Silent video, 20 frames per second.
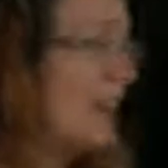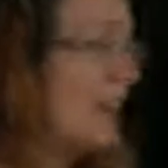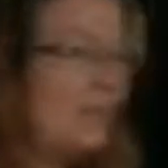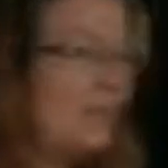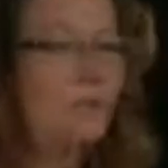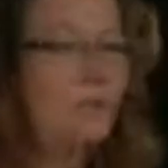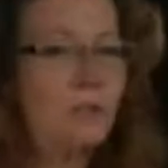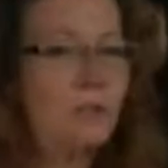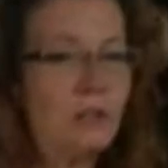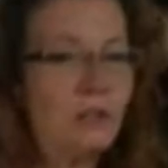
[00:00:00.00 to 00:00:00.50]

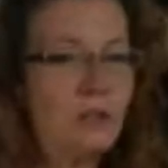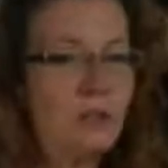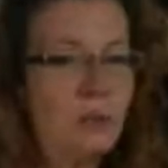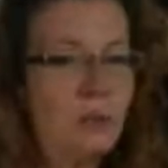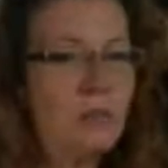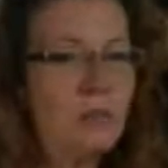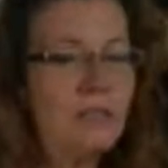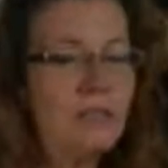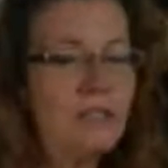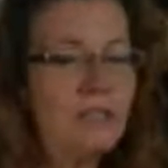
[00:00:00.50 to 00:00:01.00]
can admit there's
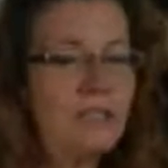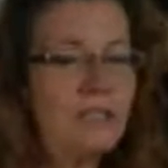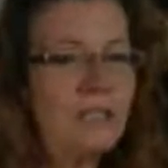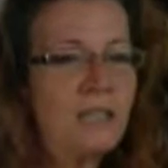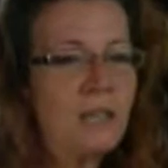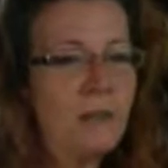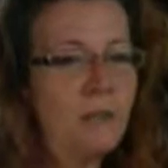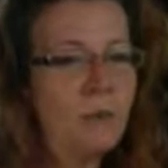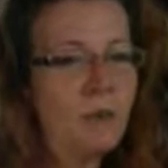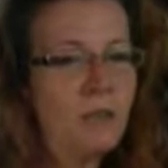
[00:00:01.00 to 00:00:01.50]
some things that
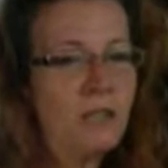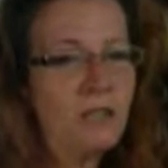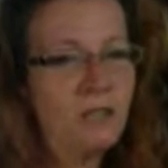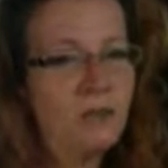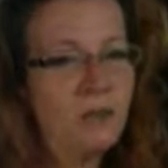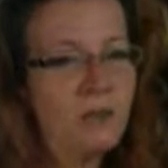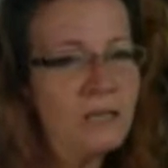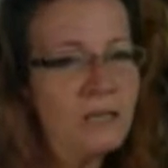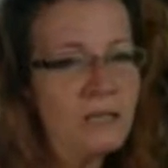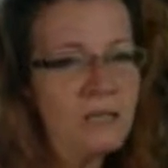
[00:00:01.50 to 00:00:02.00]
I'm good at
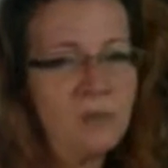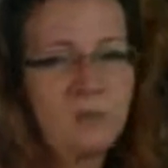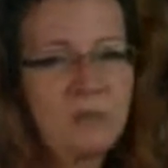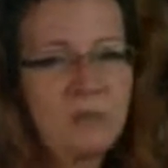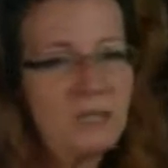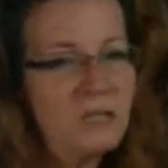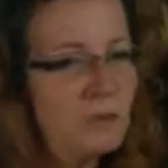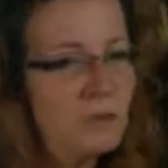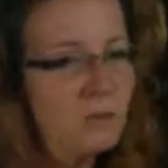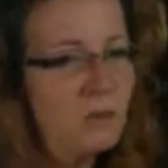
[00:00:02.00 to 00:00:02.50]
doing, some
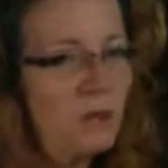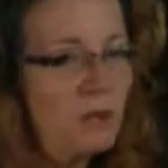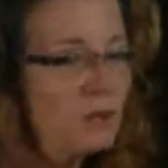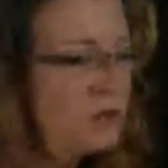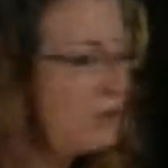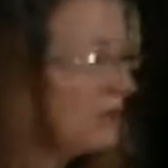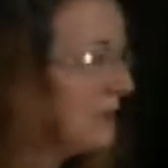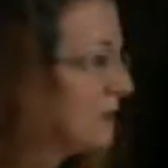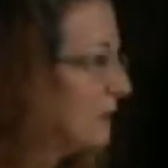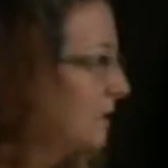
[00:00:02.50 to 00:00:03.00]
things I'm not
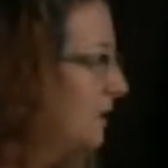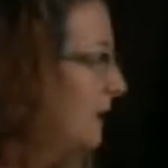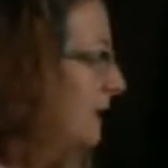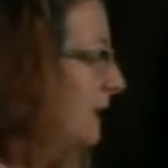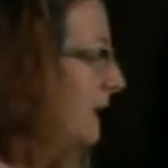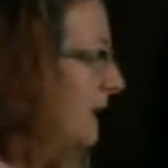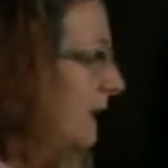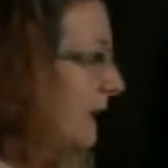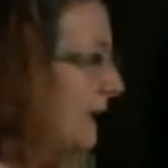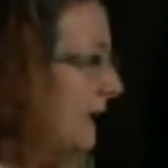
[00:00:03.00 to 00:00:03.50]
good at doing,
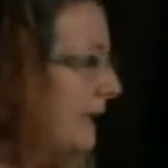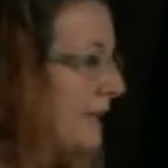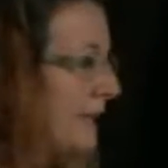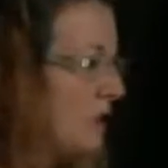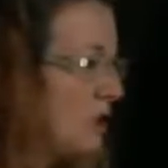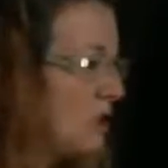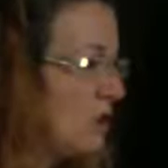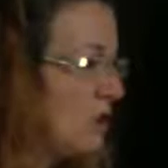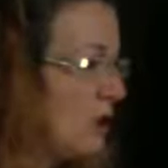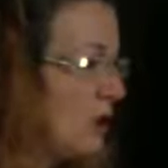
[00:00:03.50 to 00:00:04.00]
and I
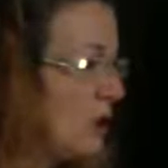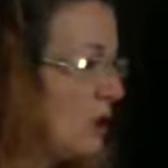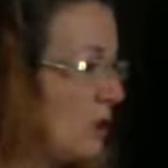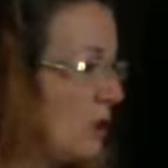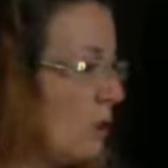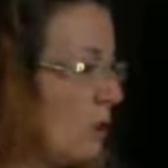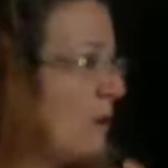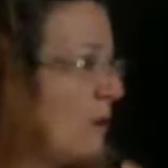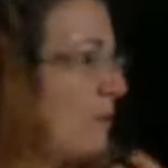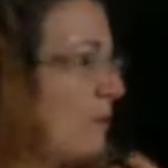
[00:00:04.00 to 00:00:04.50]
just
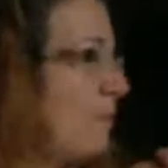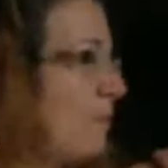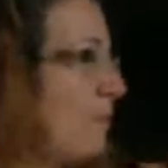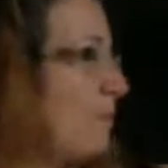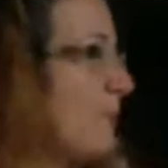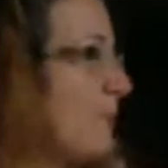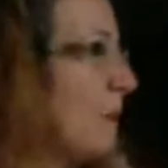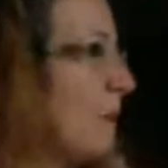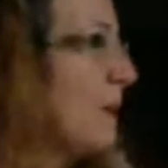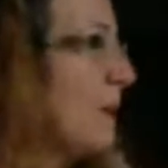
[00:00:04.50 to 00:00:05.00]
I'm
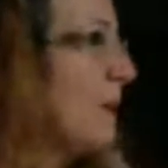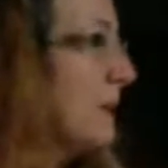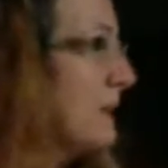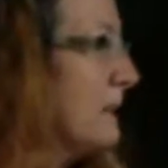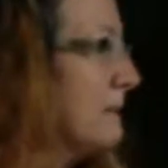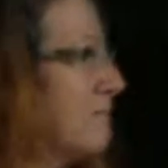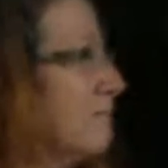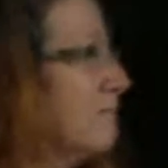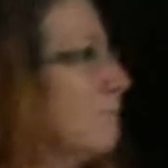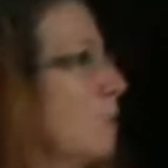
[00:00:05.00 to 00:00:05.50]

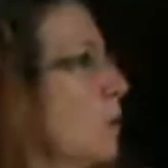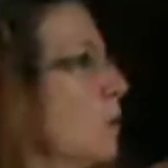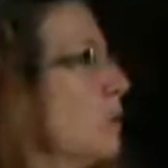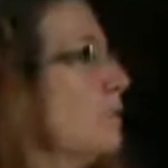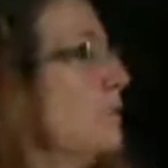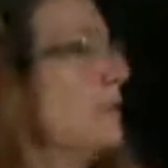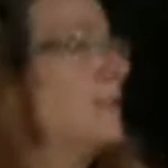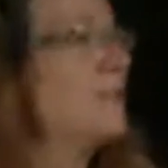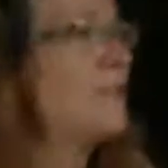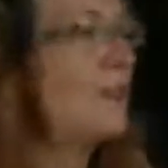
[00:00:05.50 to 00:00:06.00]
like
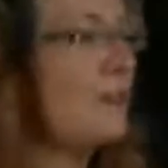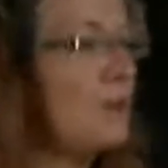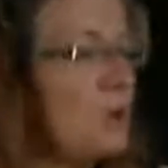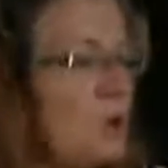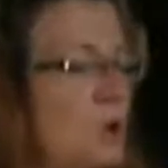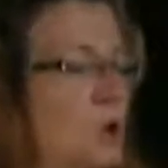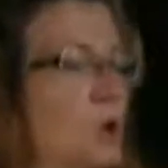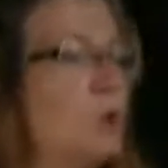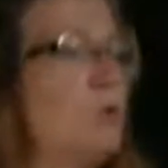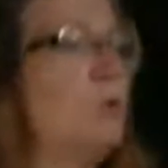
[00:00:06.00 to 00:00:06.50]
Morpheus. I can
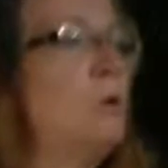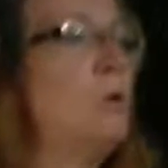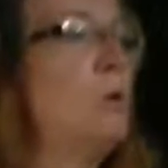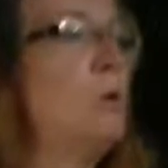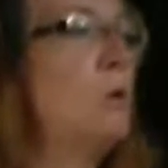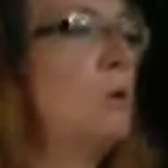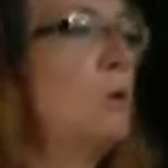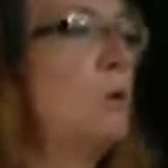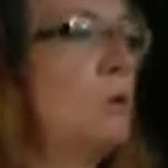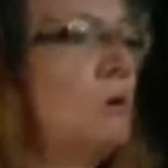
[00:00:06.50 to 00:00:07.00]
just show you
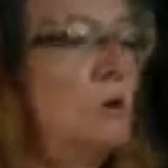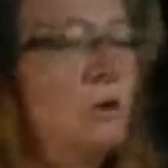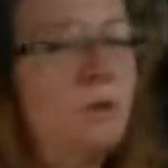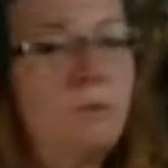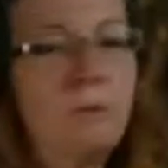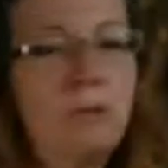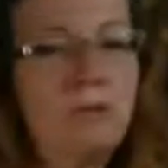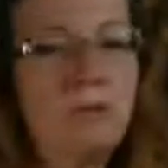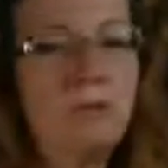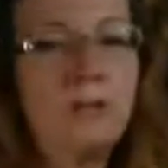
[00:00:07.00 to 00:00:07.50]
the door.
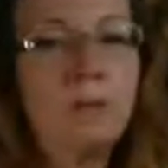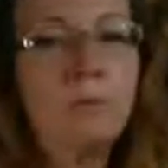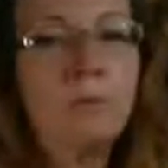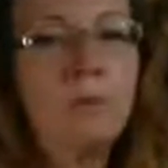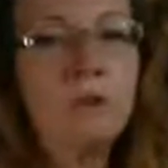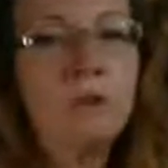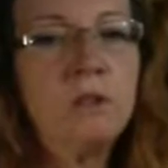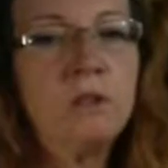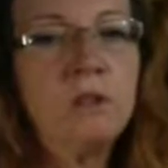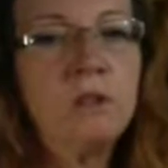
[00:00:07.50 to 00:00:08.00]
Some things that I'm
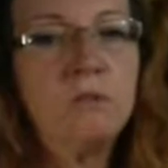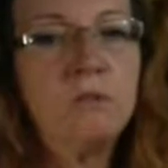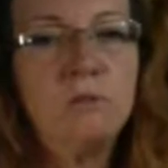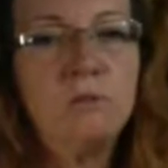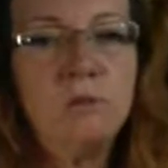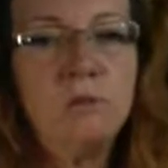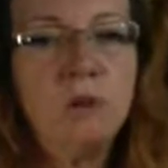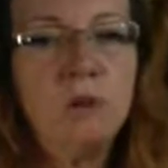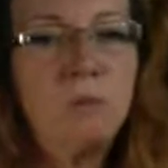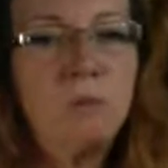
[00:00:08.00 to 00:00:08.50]
good,
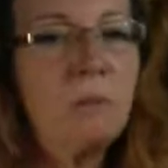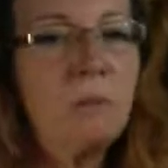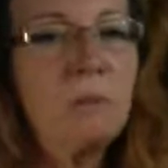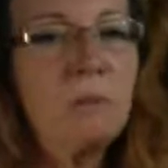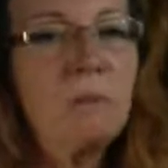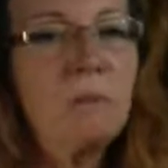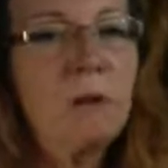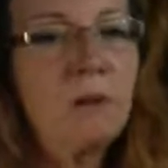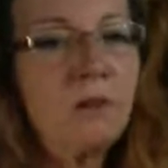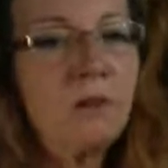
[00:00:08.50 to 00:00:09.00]
you might
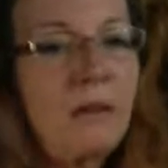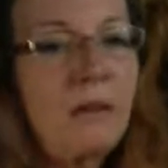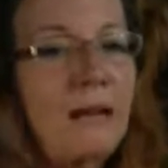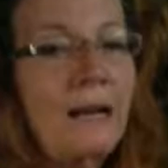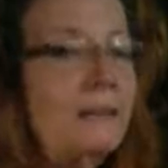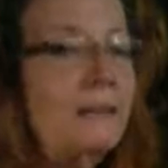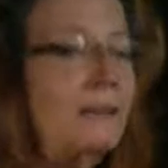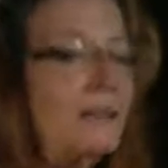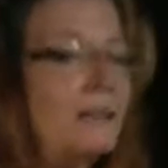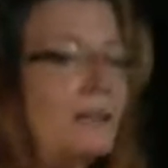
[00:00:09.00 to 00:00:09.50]
be better
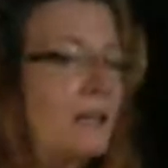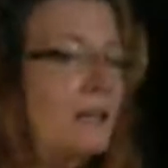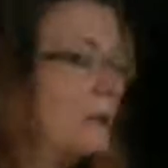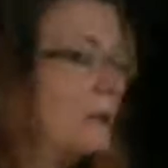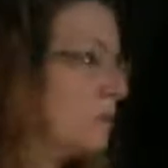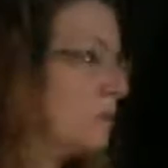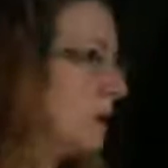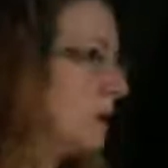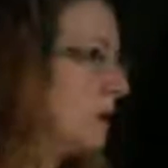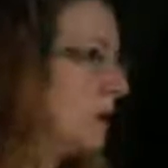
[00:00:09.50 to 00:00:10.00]
at than I
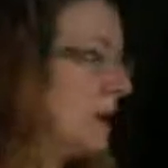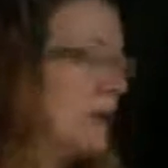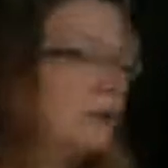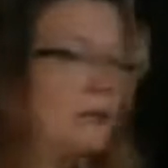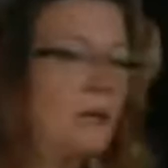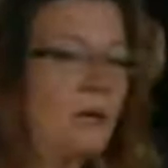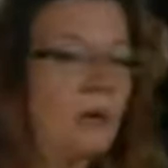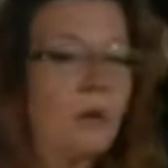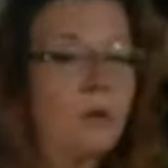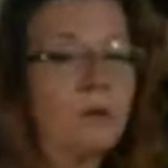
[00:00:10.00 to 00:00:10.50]
am, and
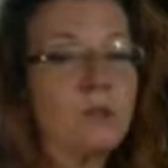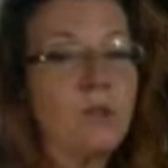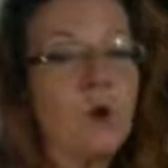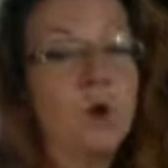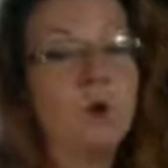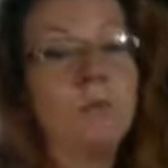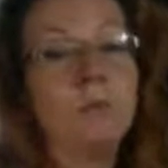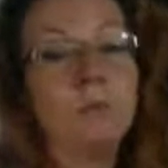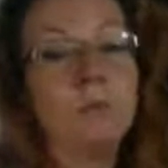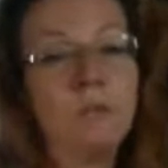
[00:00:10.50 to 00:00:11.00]
I always
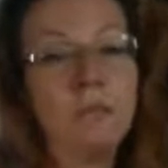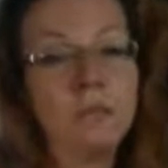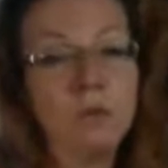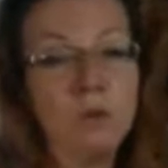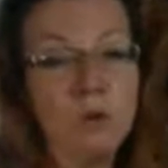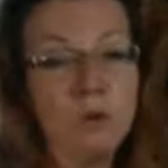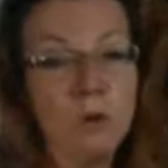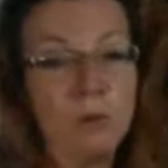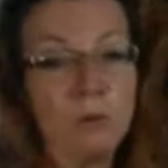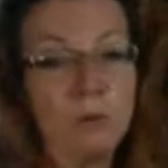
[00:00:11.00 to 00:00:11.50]
hope
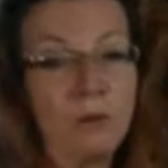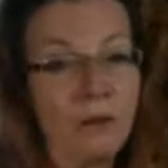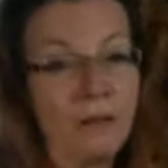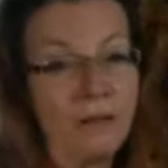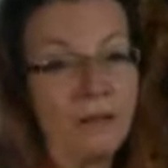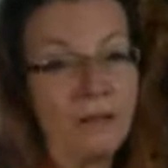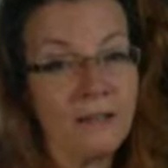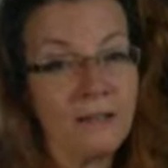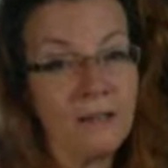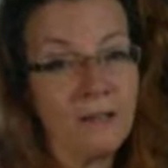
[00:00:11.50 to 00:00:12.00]
that you are better
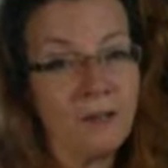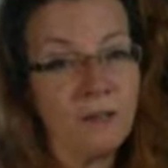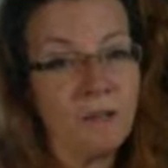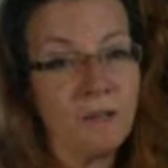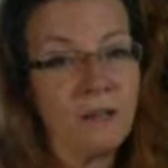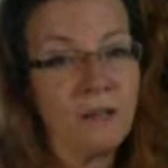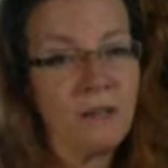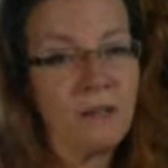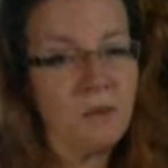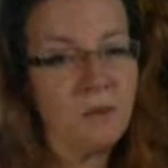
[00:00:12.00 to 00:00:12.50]
than I am,
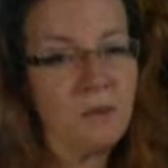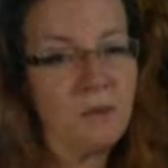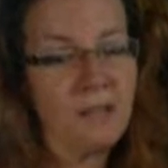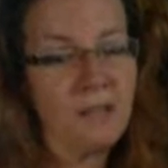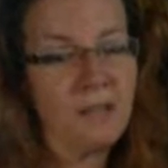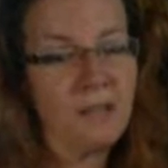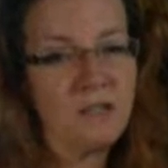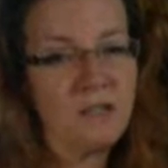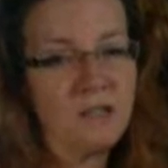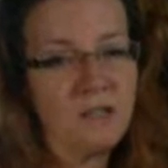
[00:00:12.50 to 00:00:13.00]

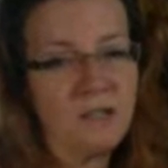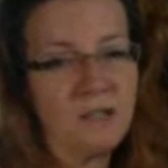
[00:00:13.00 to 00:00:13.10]
because